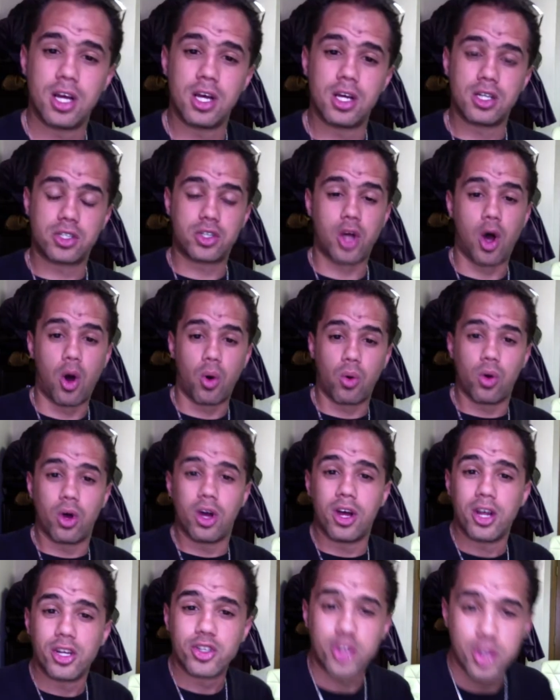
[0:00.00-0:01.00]
So
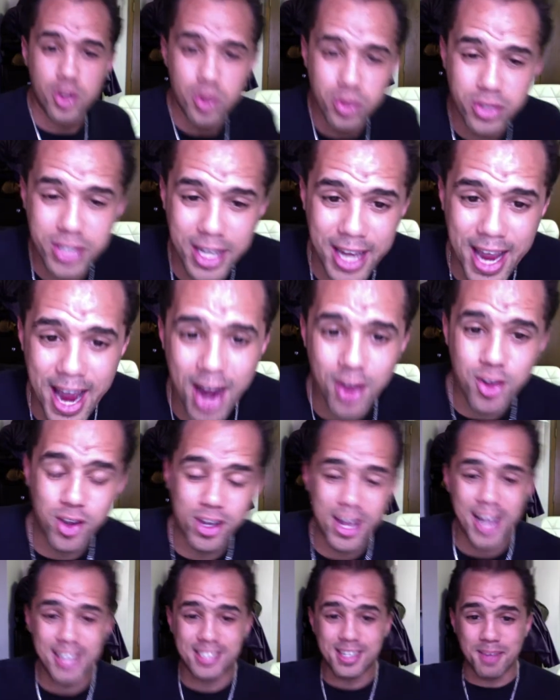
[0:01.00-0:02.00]
do you see how you
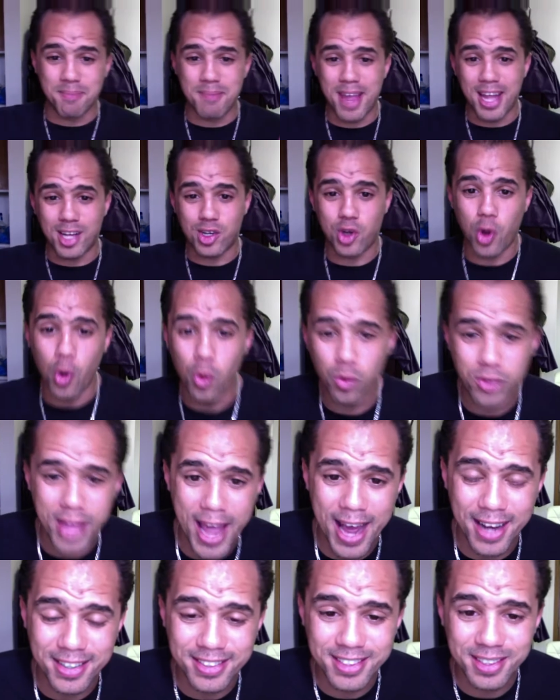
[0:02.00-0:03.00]
guys can make
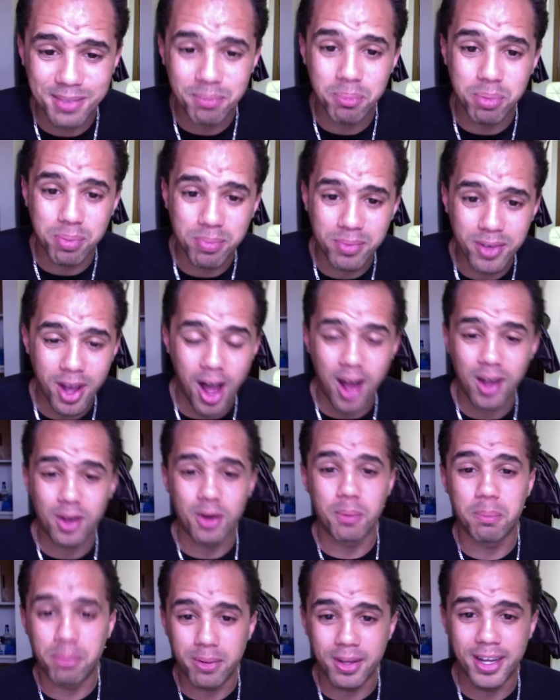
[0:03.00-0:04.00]

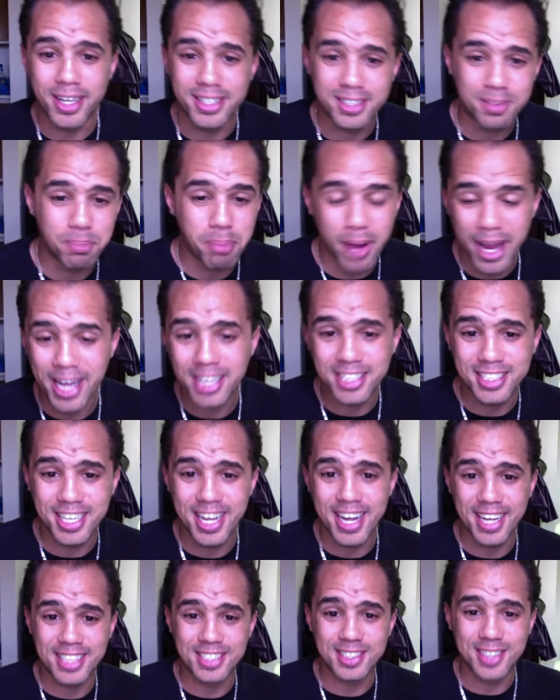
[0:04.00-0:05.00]
$2,000 plus
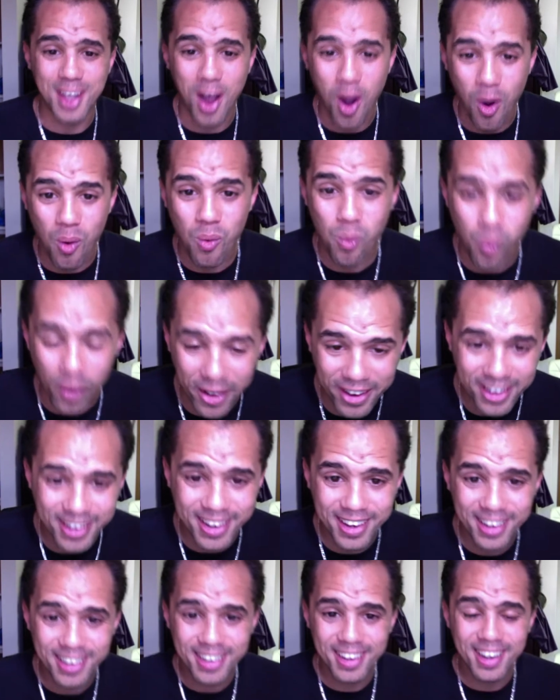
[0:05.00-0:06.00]
paychecks a
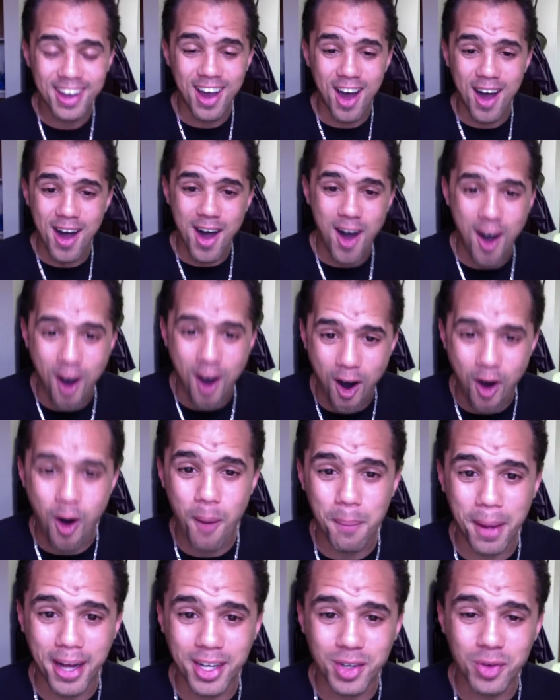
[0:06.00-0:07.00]
week all
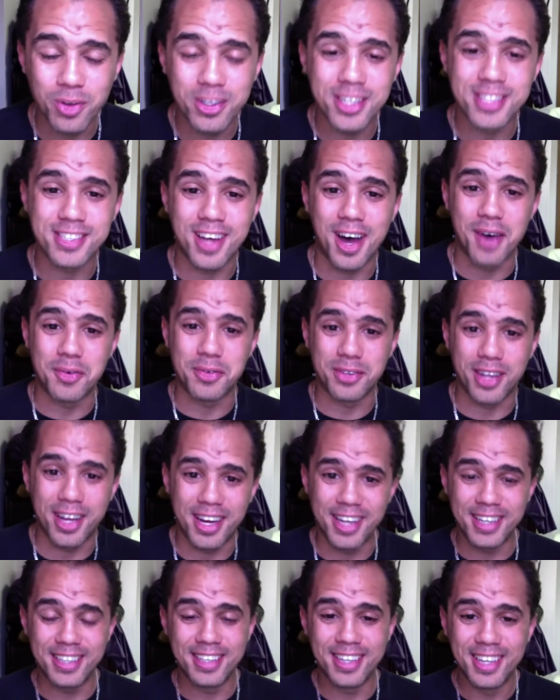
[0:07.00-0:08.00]
by doing this
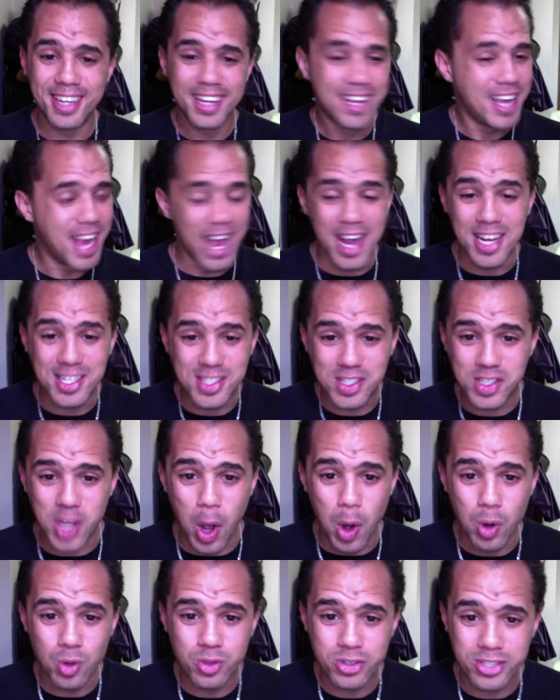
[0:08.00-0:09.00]
offline? It's
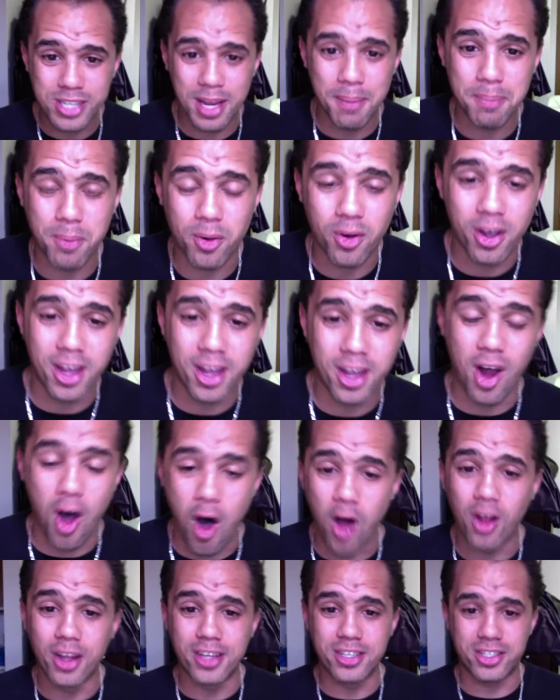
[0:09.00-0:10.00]
so simple, and
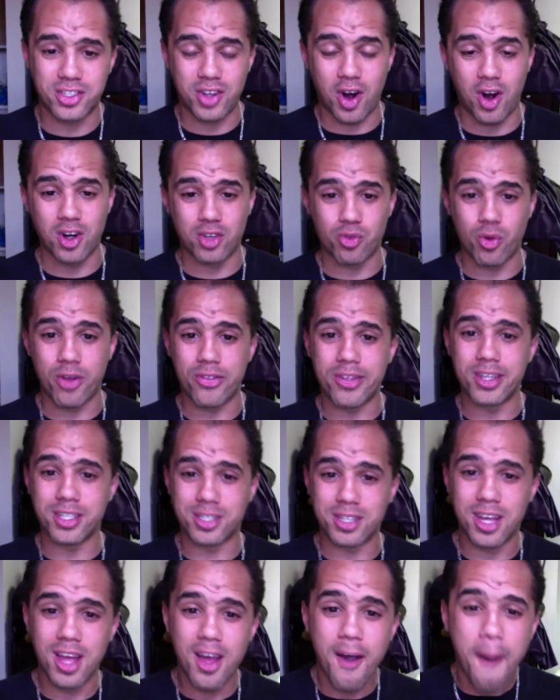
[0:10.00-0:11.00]
all it starts with is
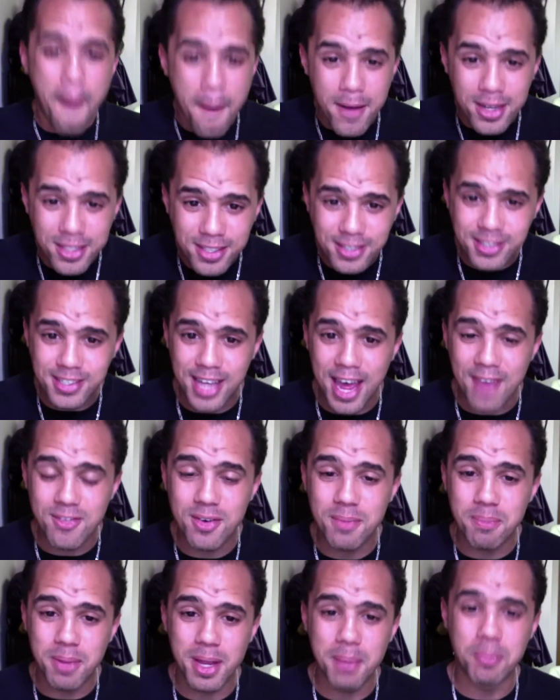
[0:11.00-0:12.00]
7
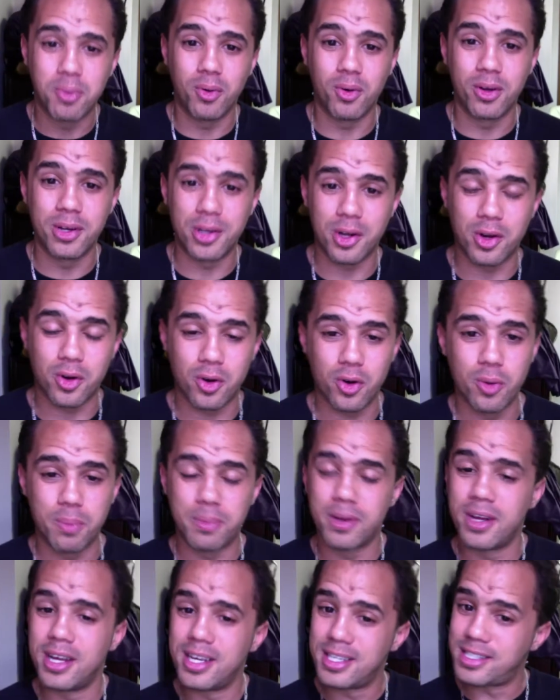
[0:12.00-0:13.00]
people in your group,
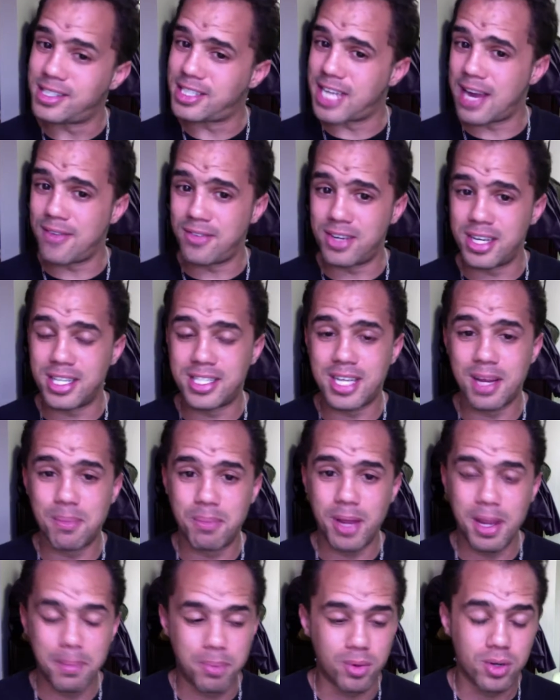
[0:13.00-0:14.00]
7 to 10
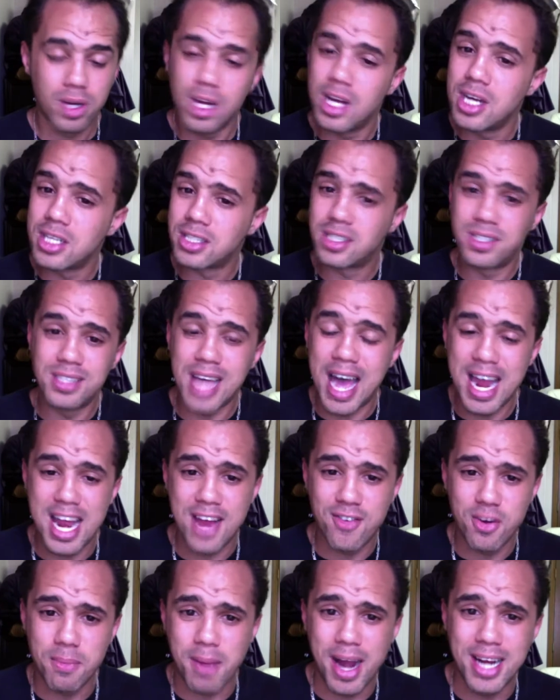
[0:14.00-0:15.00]
people. So not
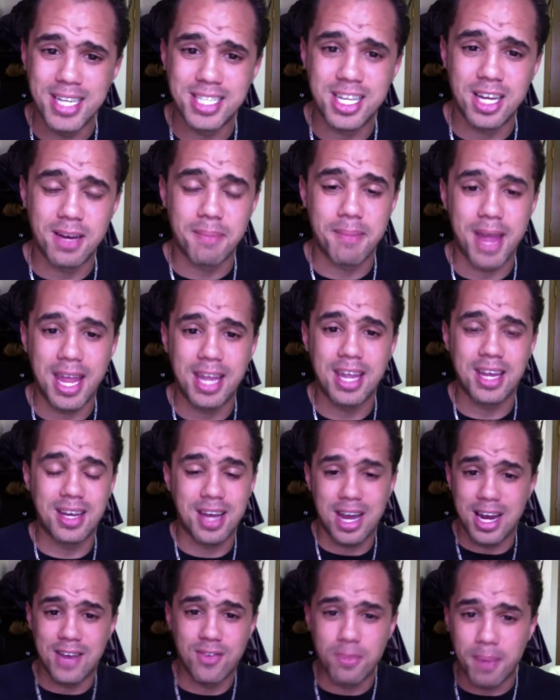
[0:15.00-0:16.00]
everybody's going to make it,
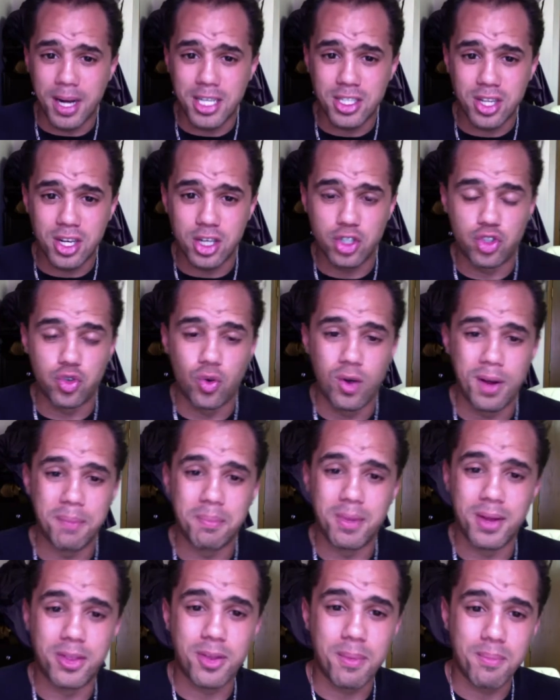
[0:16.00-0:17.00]
not everybody's going to join,
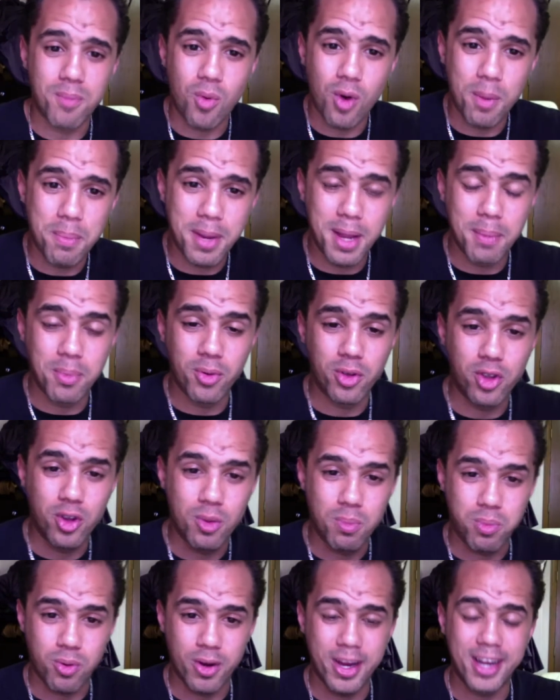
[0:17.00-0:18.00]
but the more people you
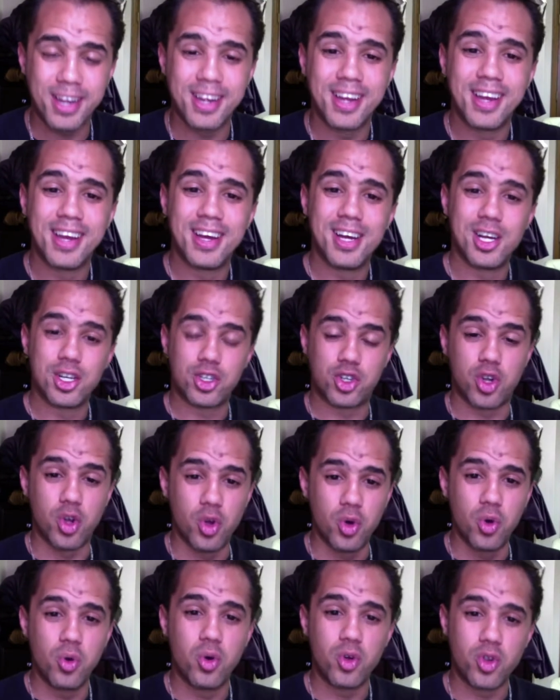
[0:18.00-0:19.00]
bring
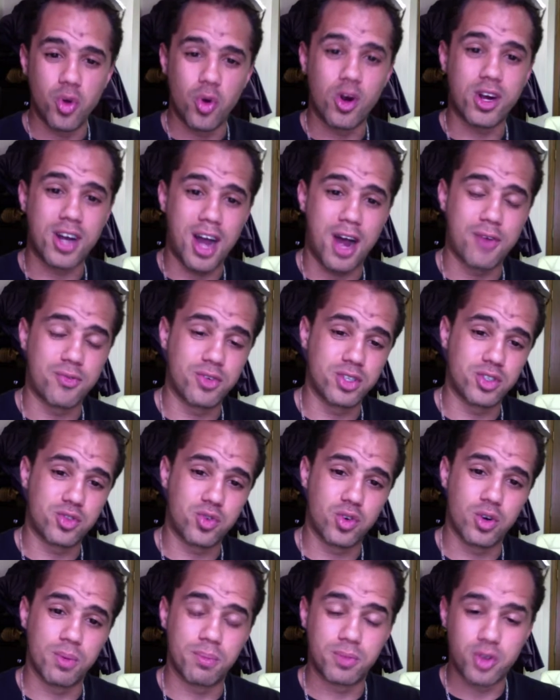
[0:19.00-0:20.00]
to your conference
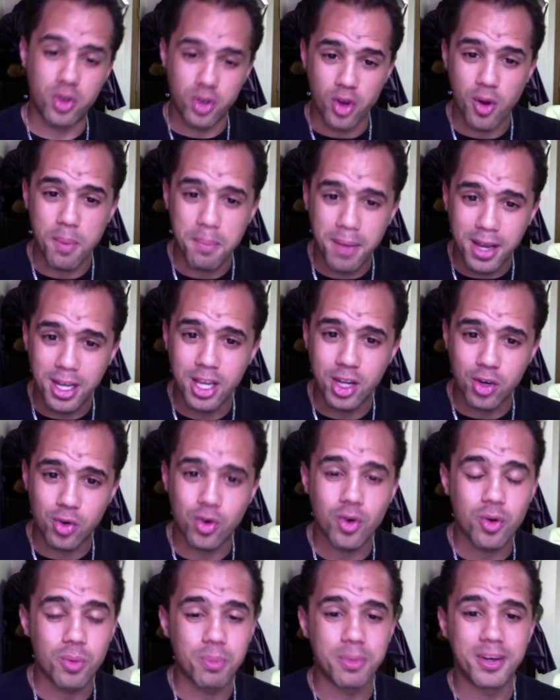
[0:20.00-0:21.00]
room, to your meeting
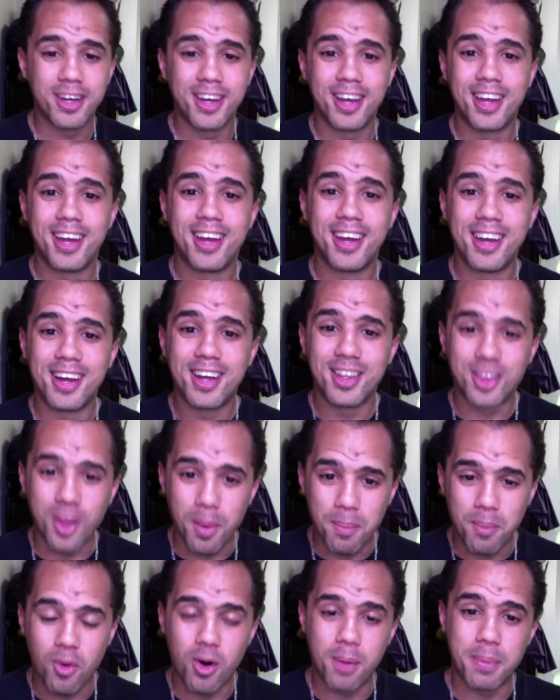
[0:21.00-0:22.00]
group, the
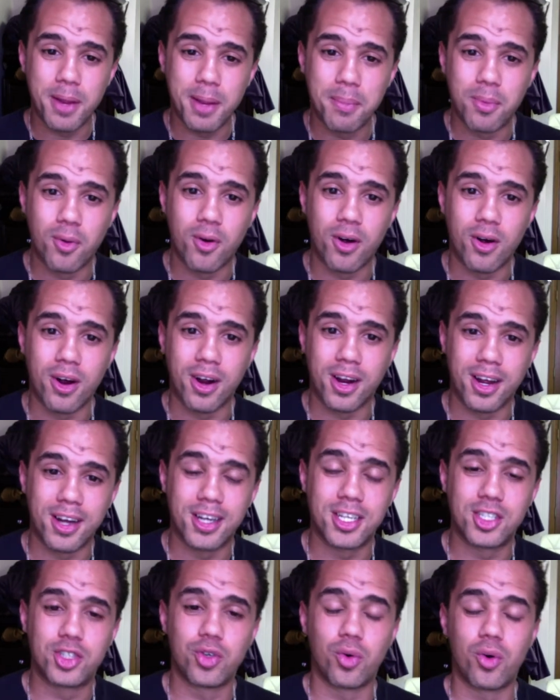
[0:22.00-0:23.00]
more people are going to
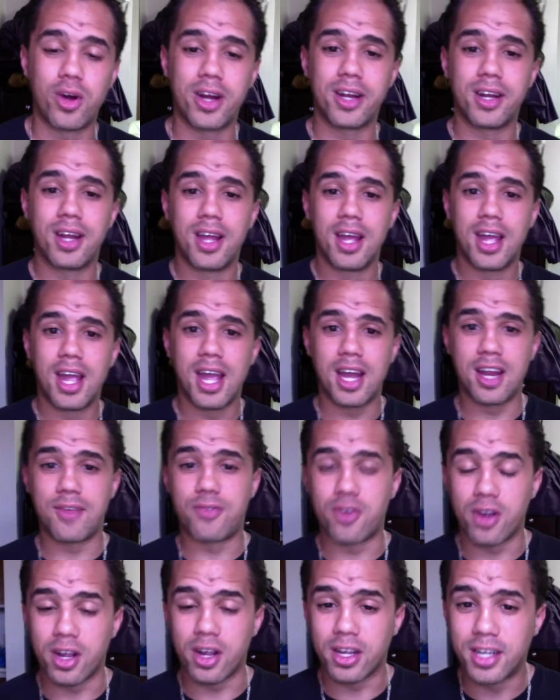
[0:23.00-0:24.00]
join. And if
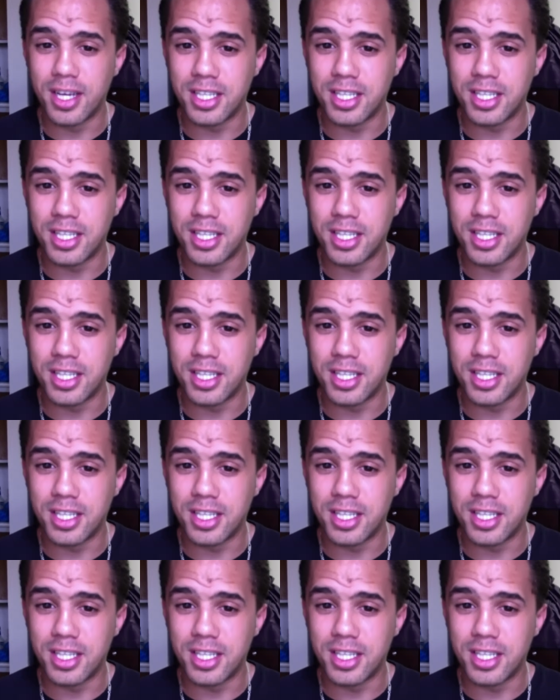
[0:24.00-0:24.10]
you're a good